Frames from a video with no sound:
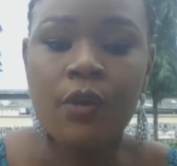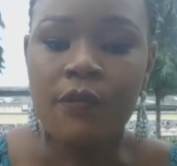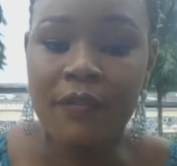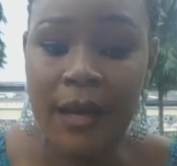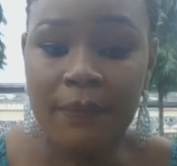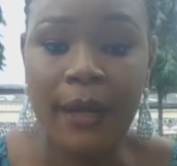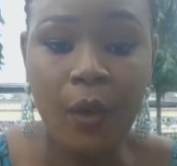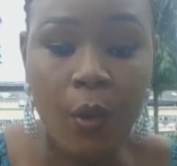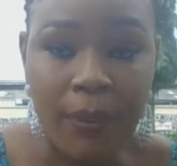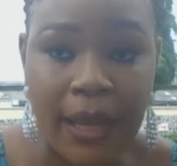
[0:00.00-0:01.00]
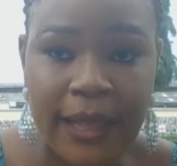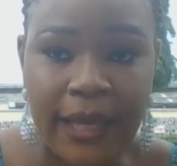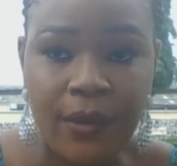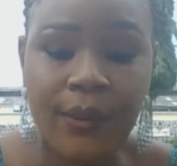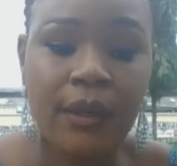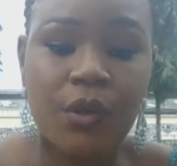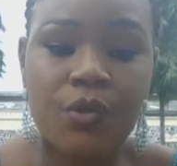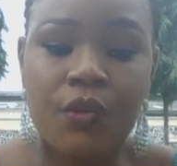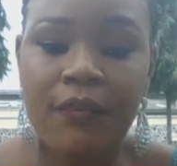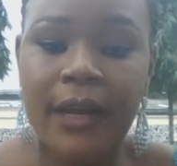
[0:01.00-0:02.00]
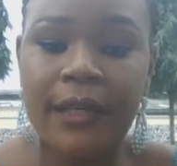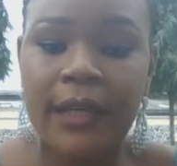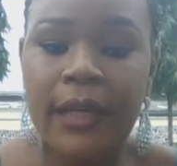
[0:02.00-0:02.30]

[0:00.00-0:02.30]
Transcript: find my number there. You can also find